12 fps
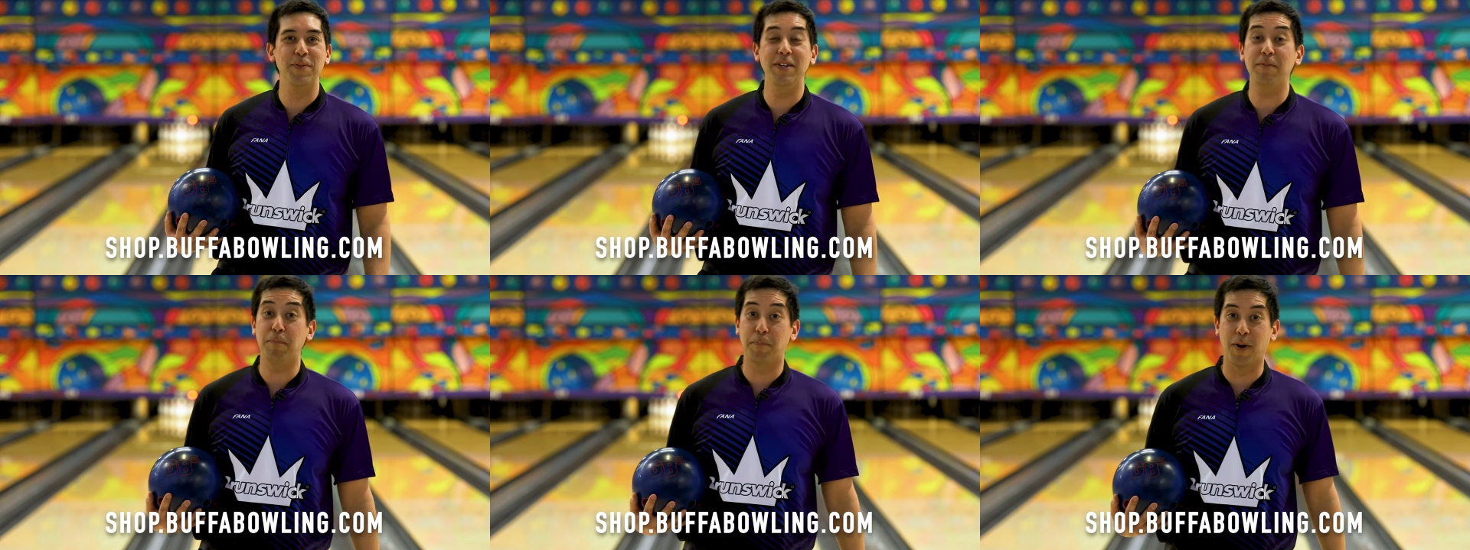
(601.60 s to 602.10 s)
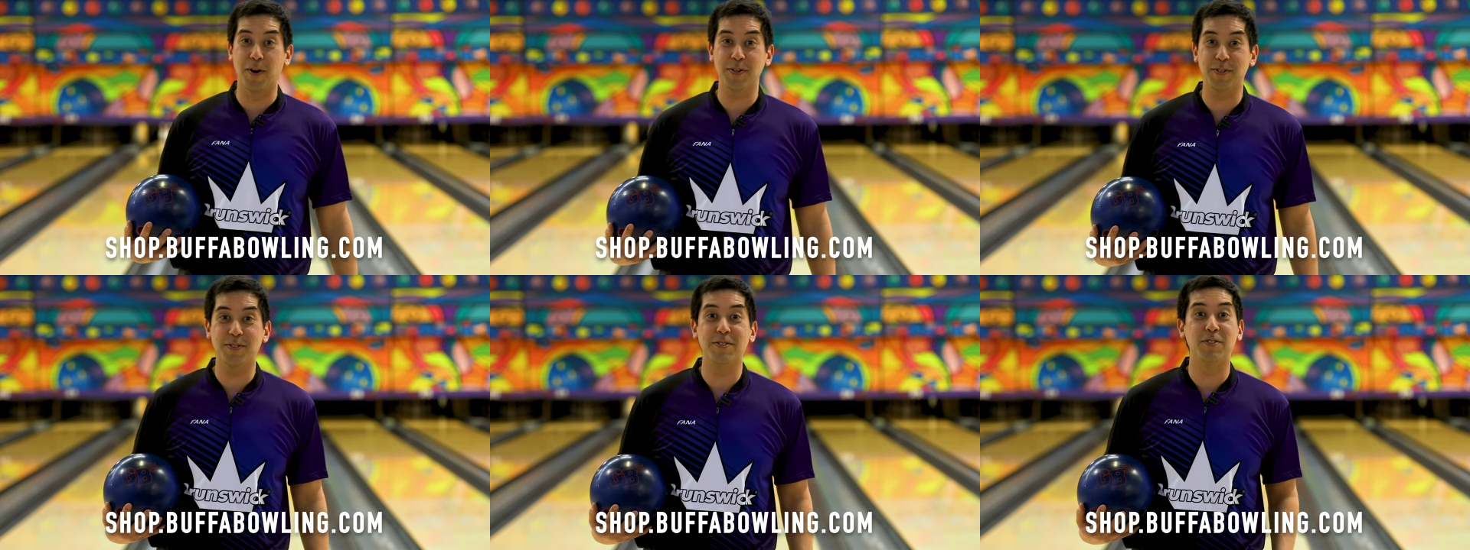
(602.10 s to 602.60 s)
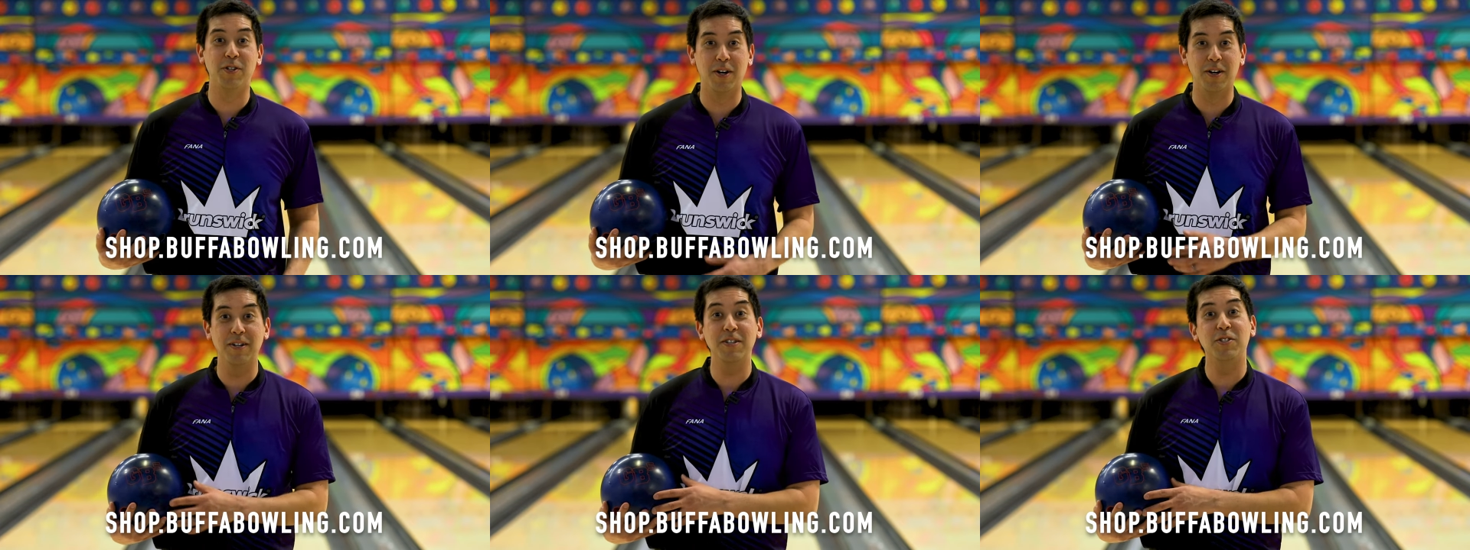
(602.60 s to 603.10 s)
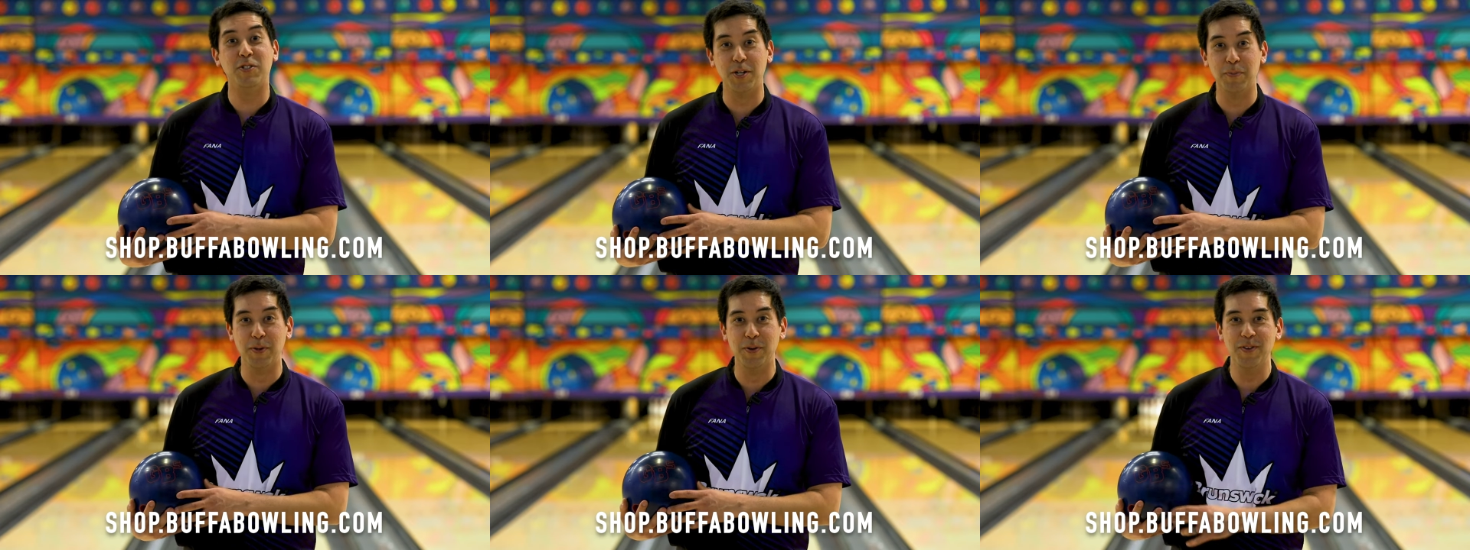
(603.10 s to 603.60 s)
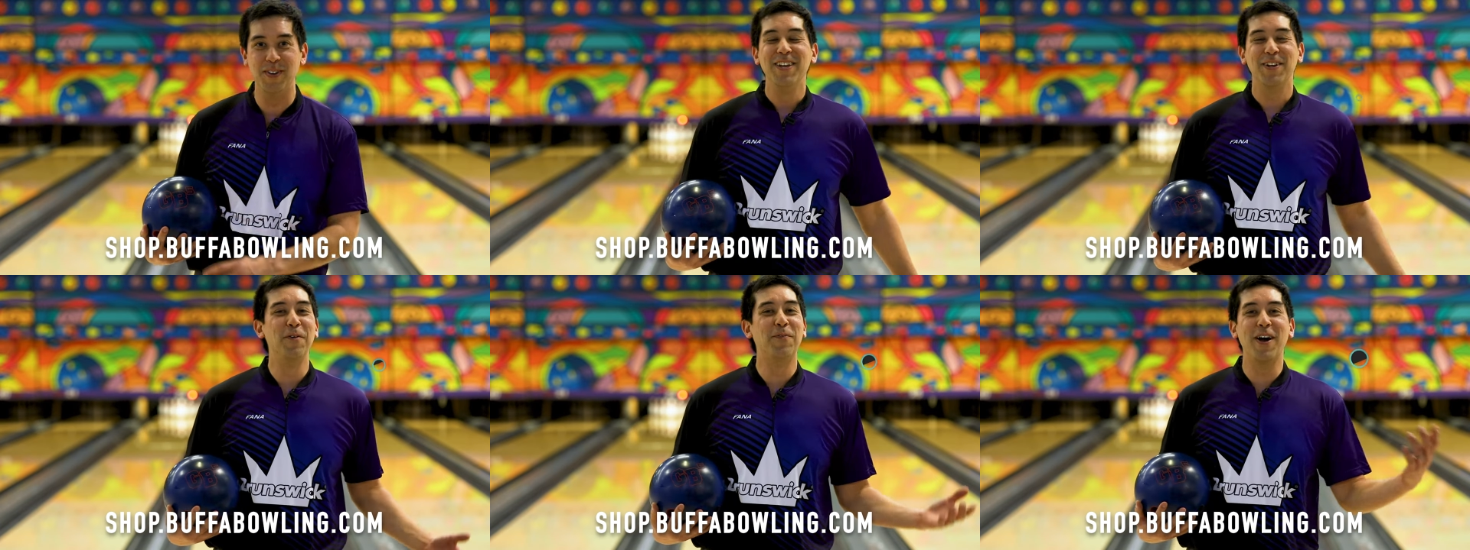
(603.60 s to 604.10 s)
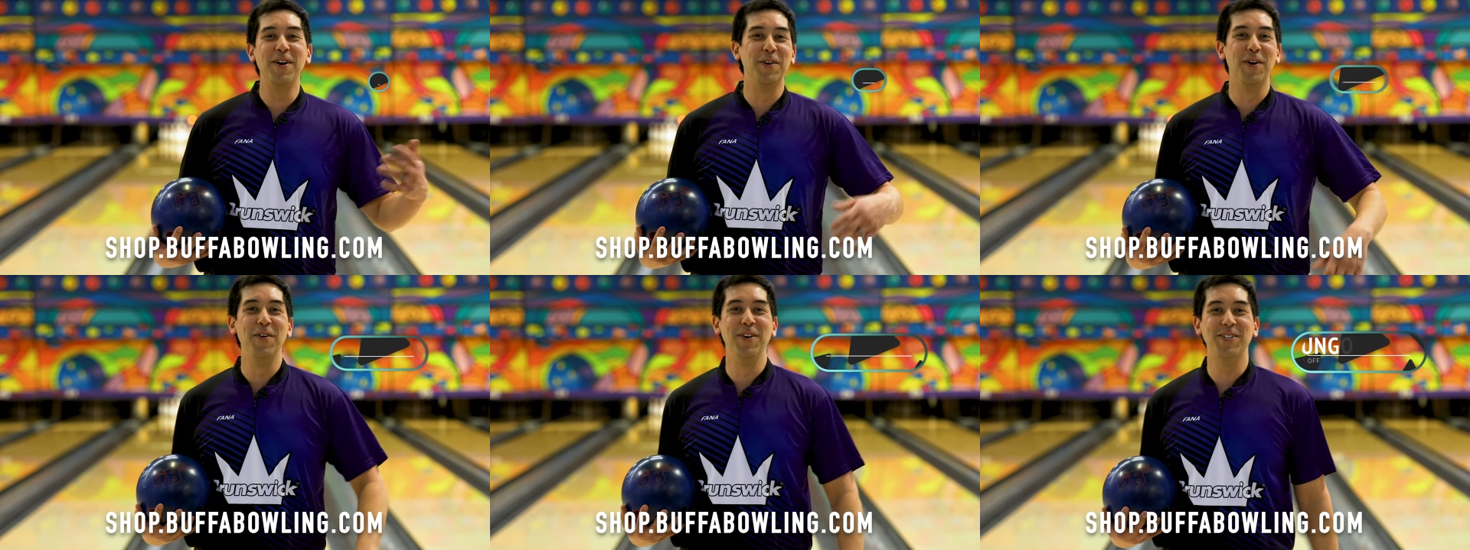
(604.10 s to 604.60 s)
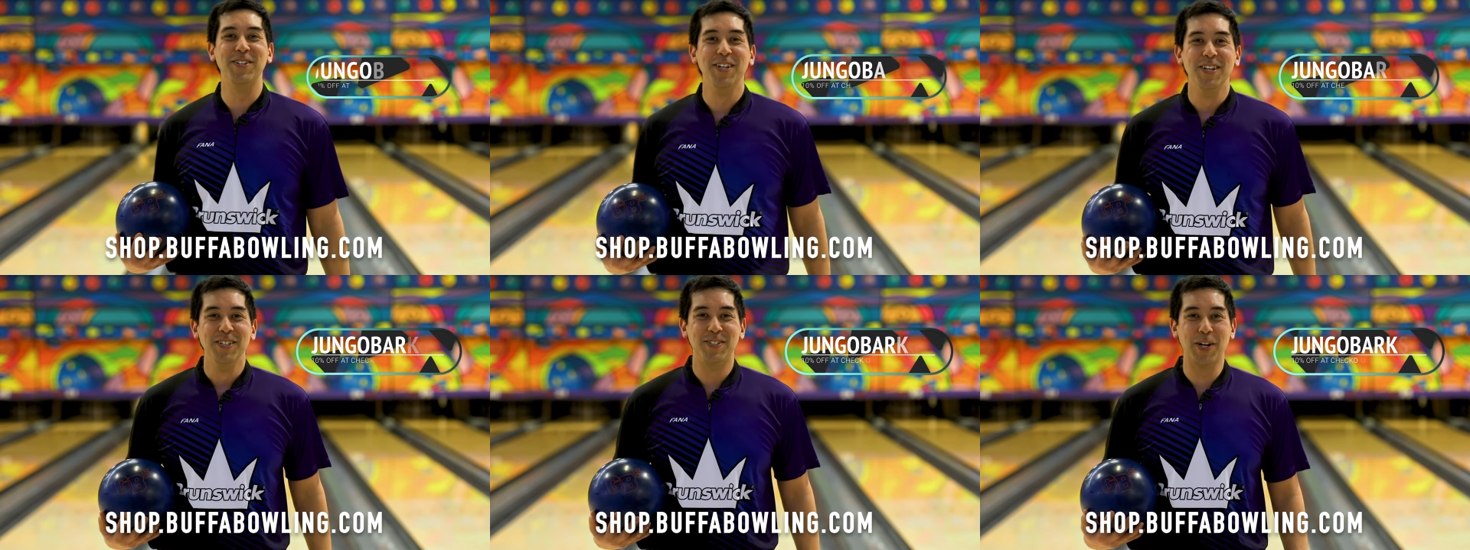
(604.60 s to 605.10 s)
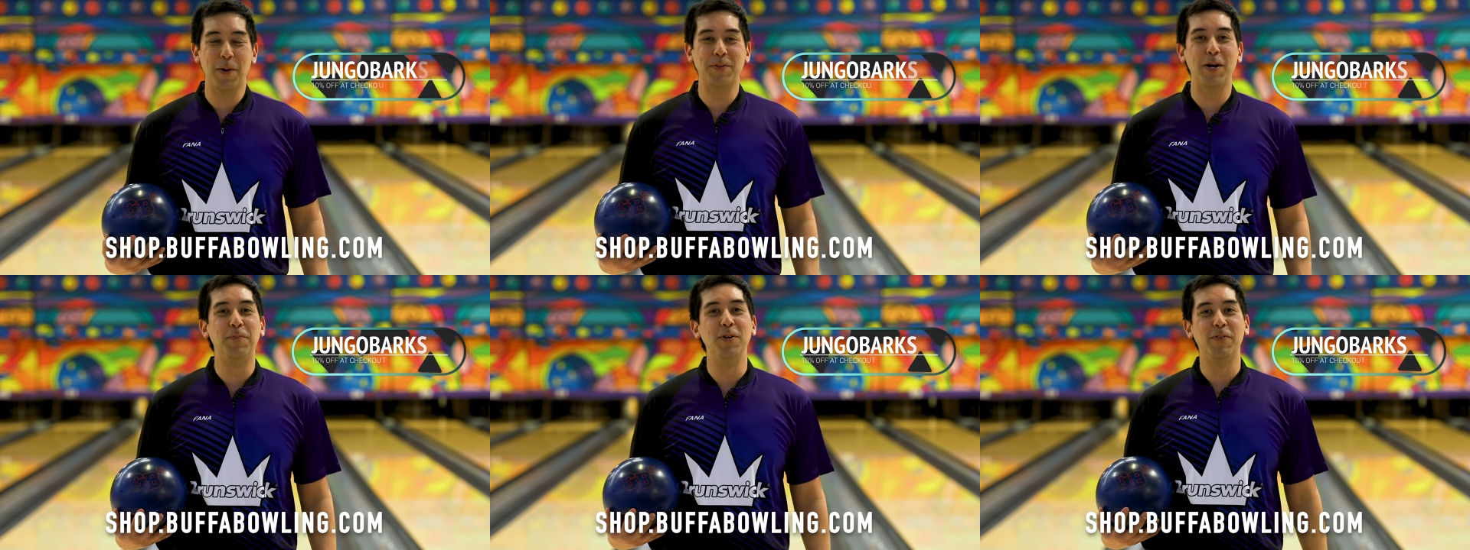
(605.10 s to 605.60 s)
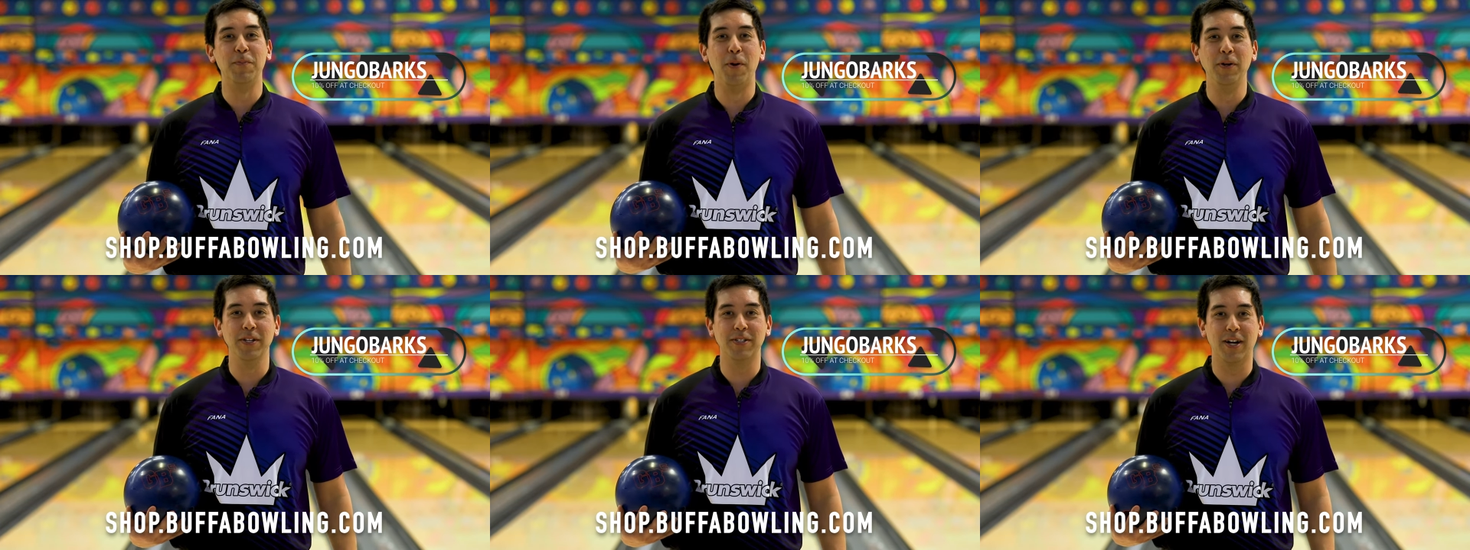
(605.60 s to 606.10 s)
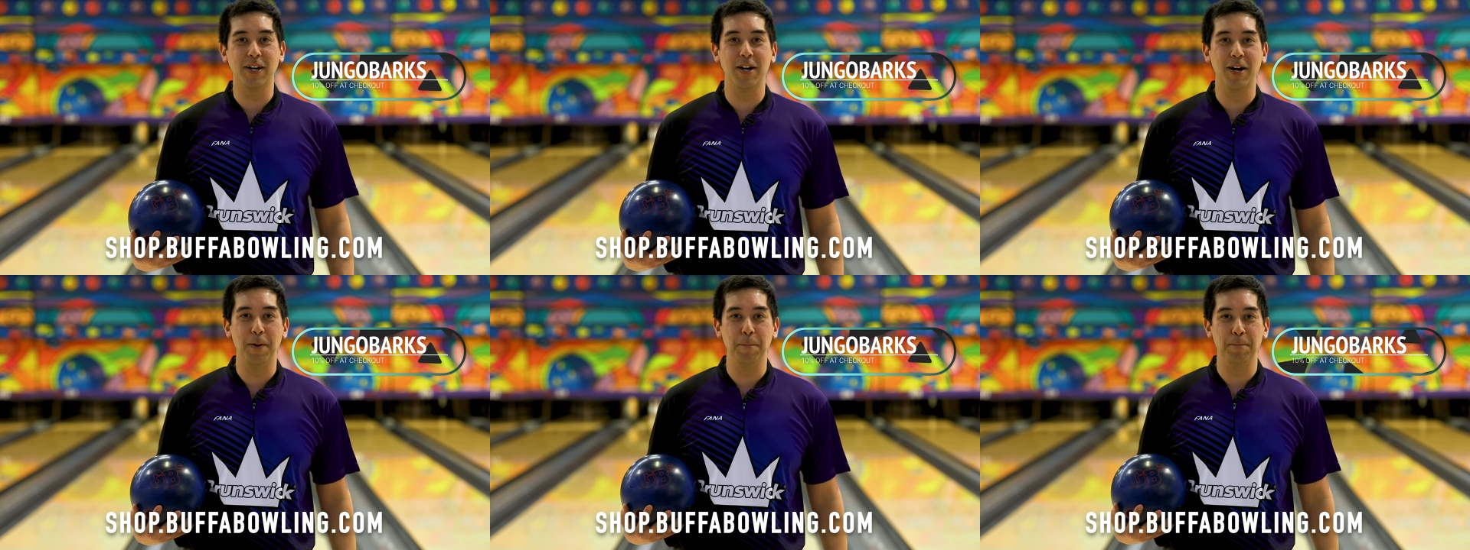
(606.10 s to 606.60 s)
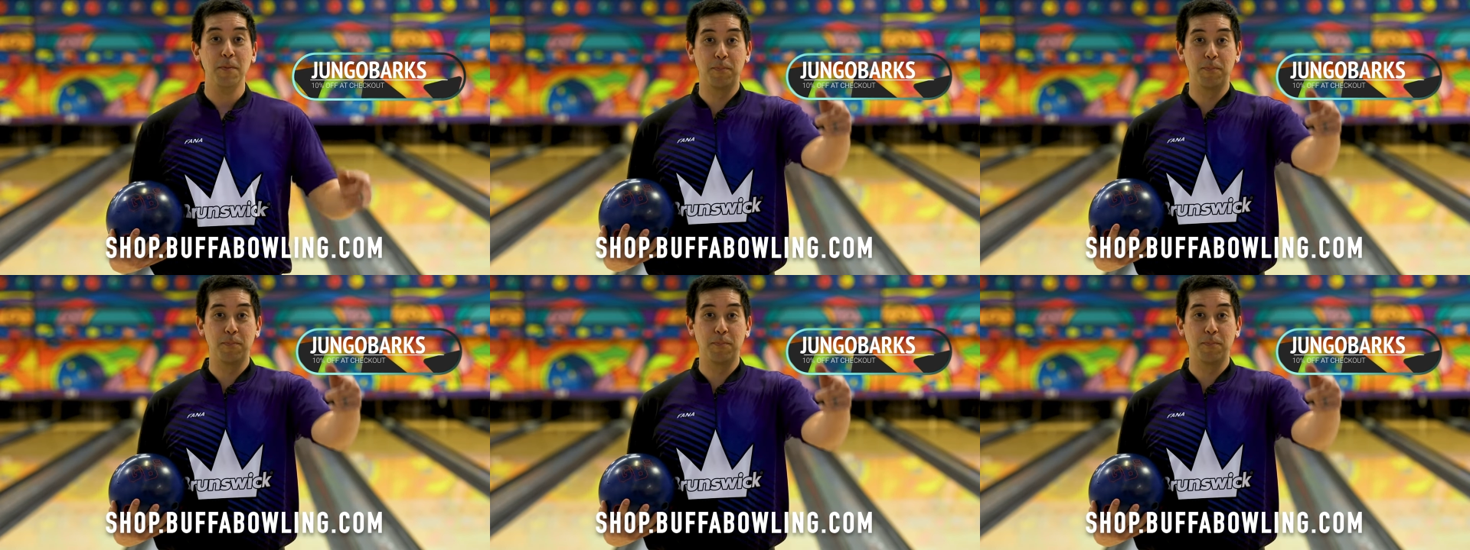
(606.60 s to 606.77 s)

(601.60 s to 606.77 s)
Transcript: me, Barks, Jung, Jimu, you'll find your own at shop.buffabowling.com.